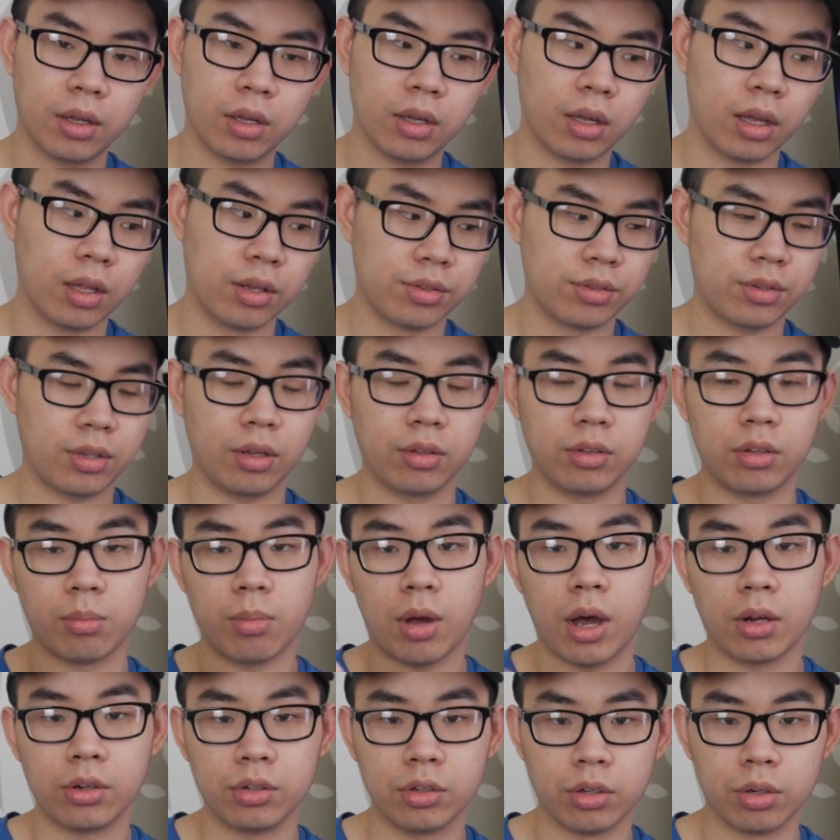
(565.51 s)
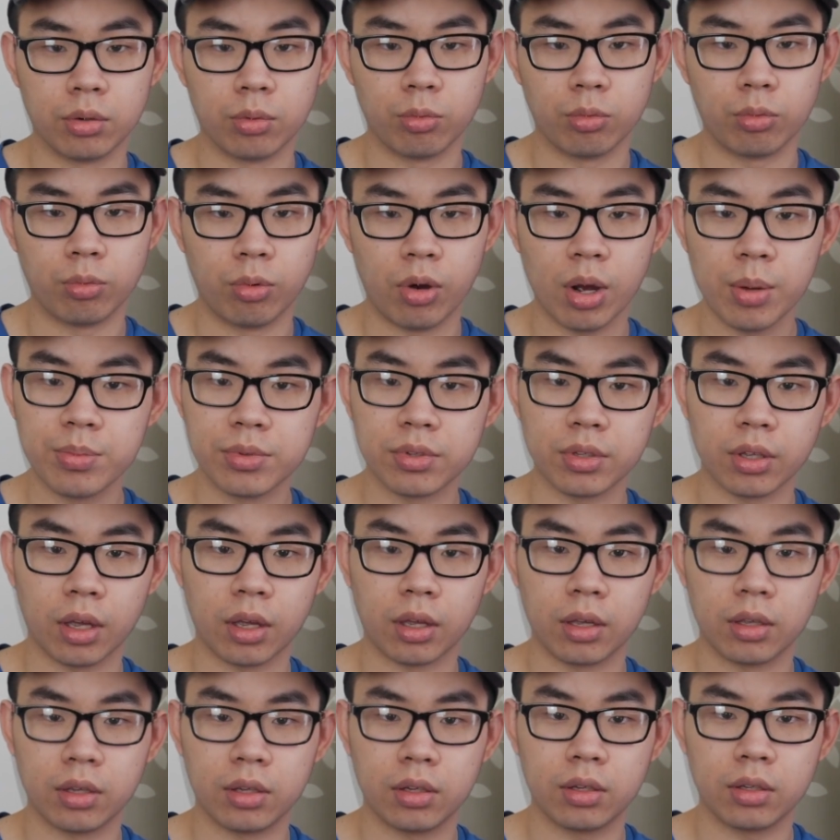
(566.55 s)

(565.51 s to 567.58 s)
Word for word: and selling them on your website.